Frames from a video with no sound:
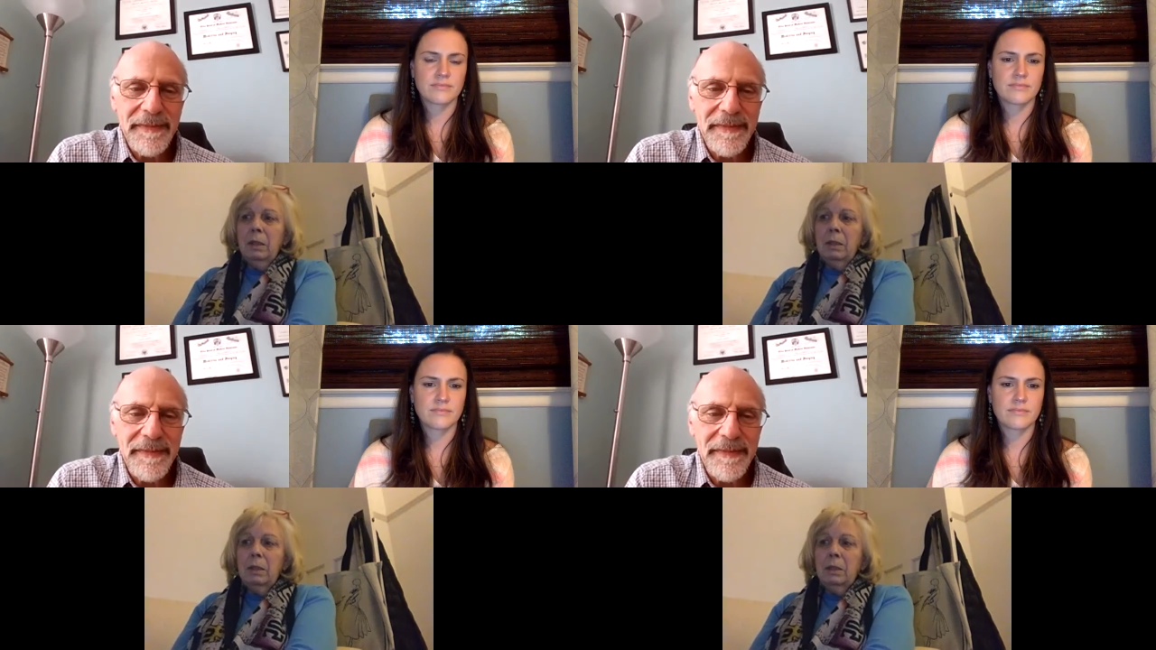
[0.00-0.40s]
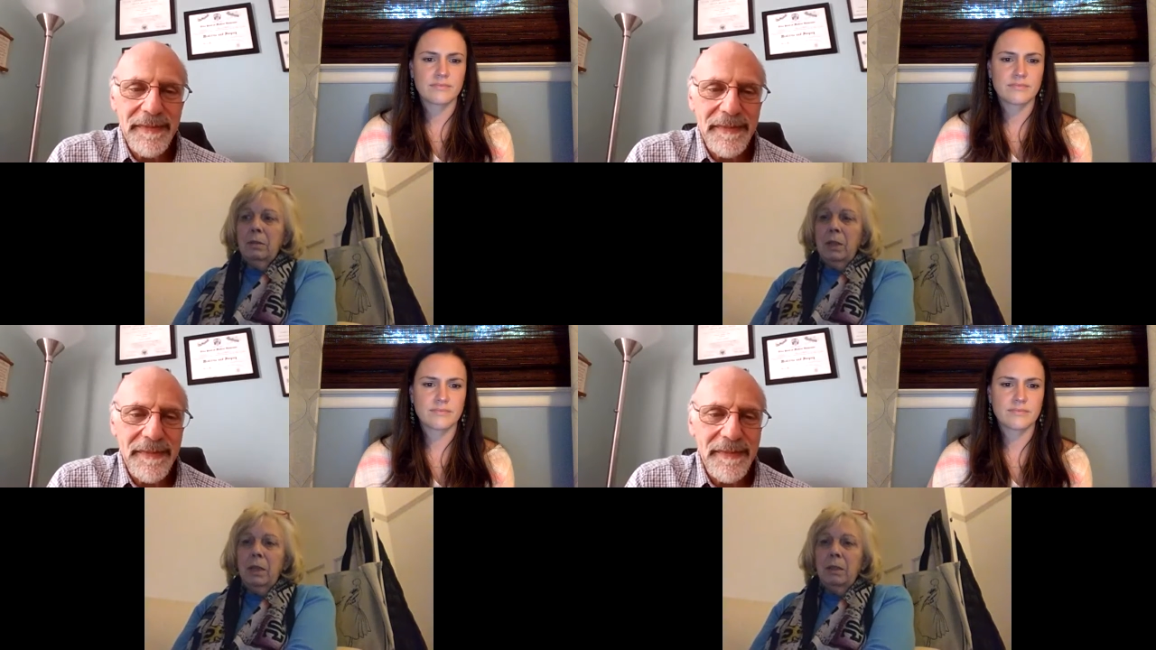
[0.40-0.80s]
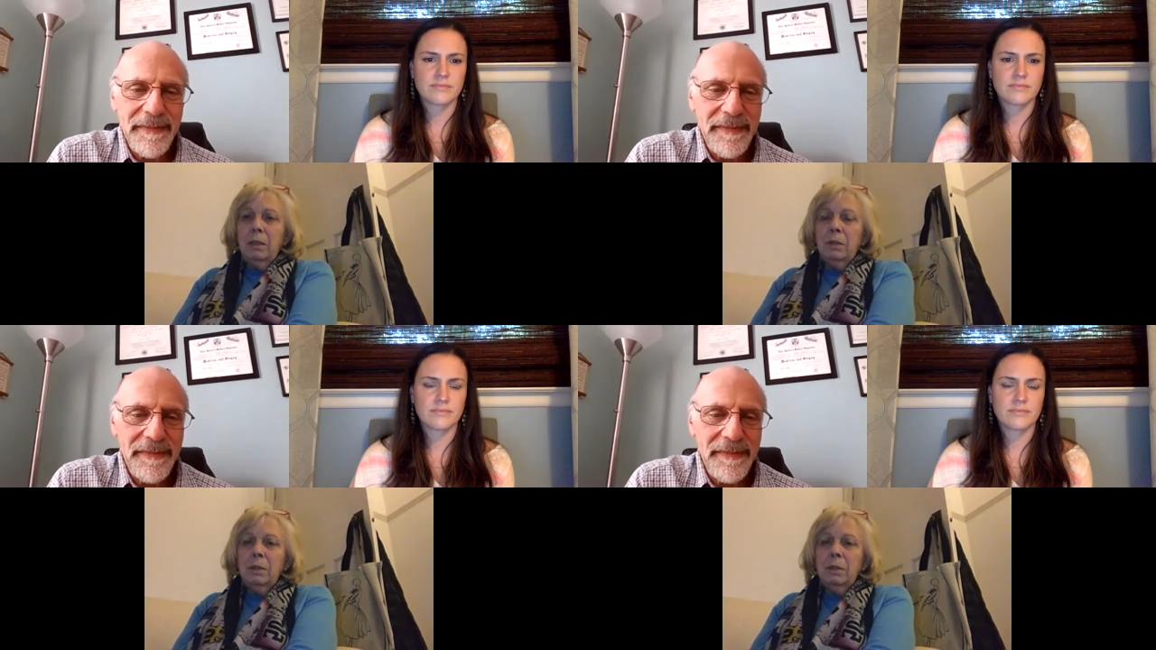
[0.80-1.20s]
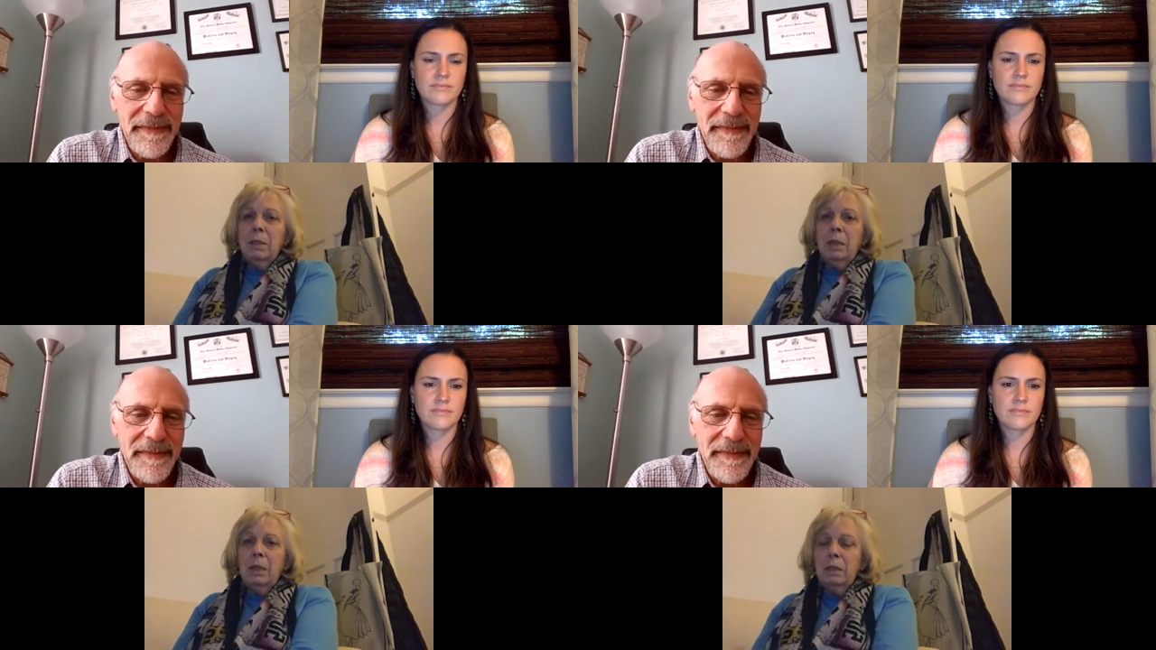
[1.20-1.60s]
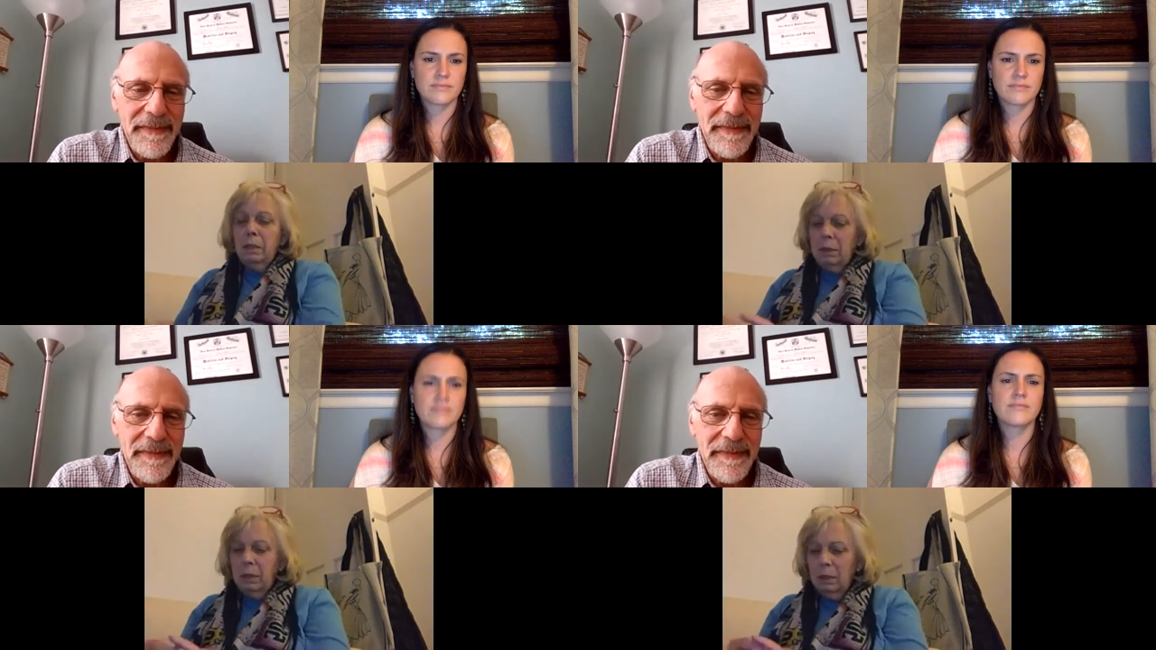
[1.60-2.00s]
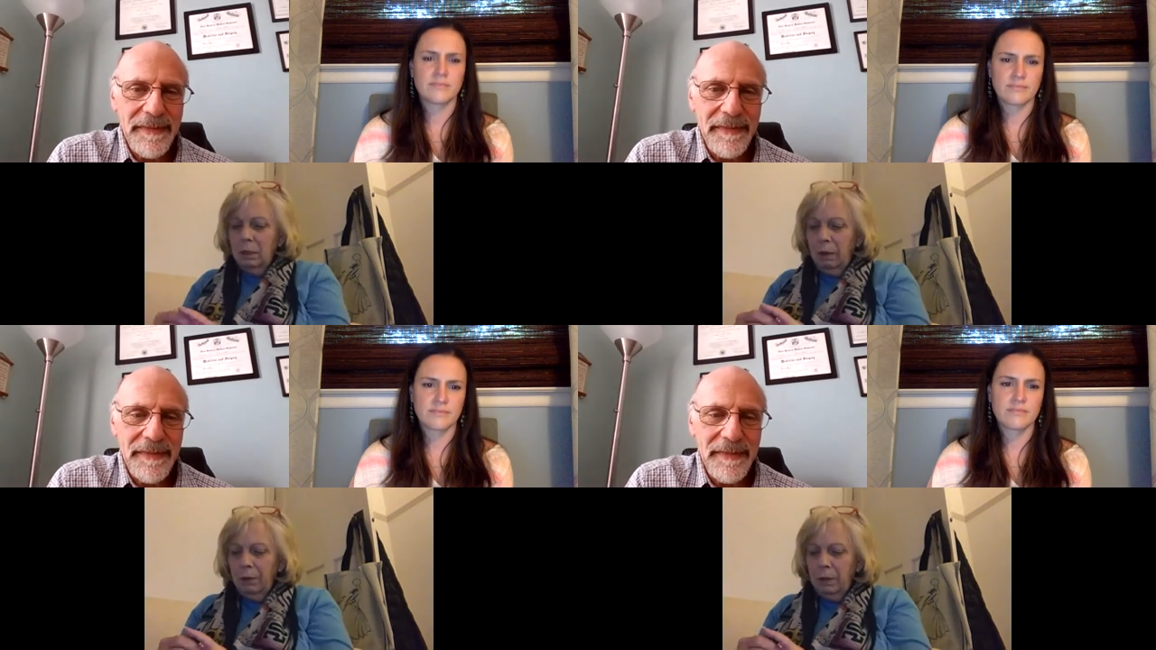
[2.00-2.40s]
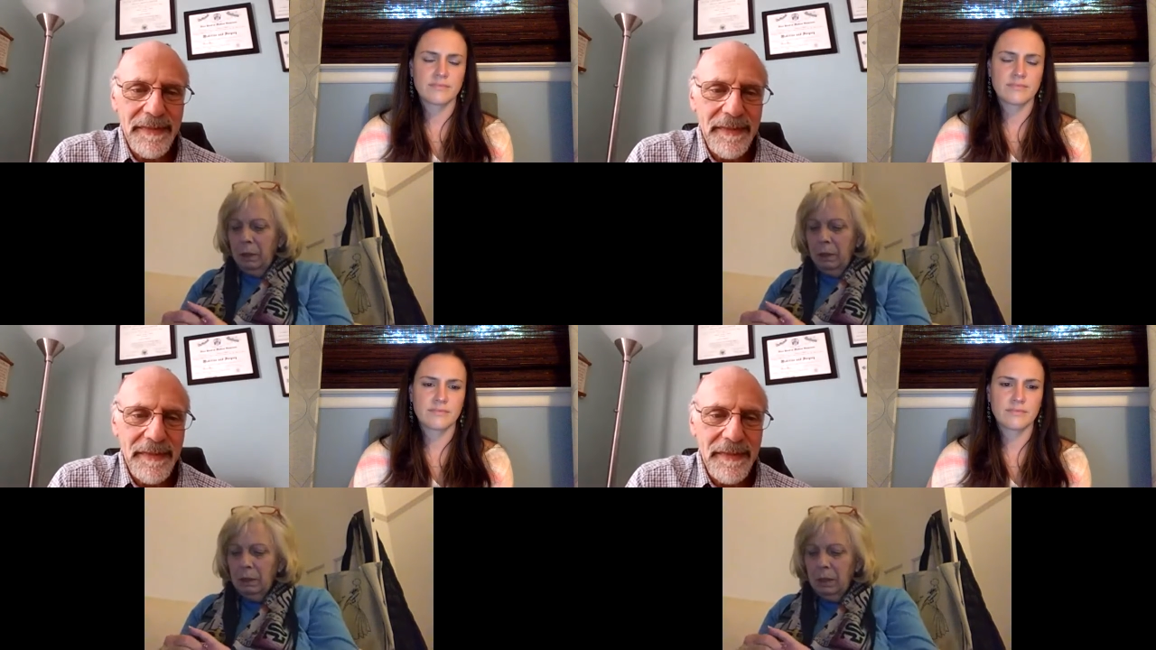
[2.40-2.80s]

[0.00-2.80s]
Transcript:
Speaker 1: is strange, isn't it? Uh, does it cover? Is